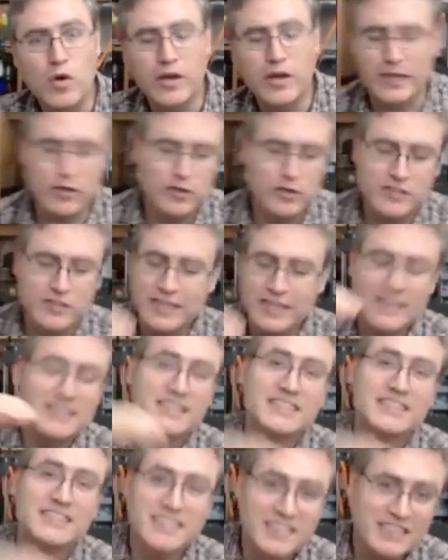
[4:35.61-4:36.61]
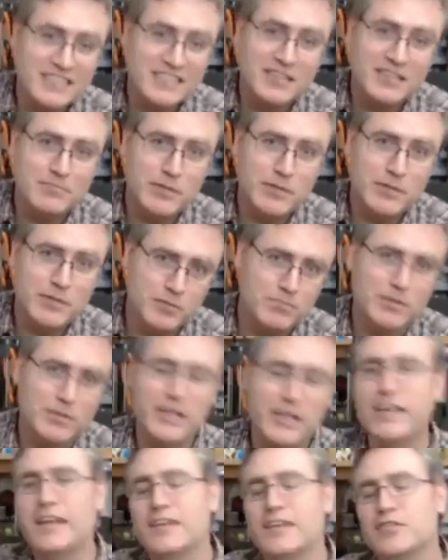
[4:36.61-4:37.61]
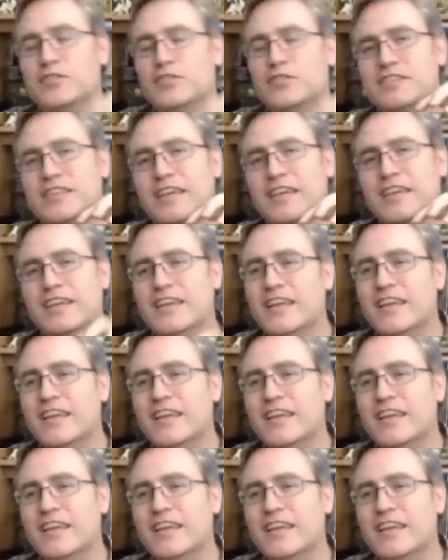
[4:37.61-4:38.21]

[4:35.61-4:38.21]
I couldn't get it to stick to the build plate. I couldn't get it.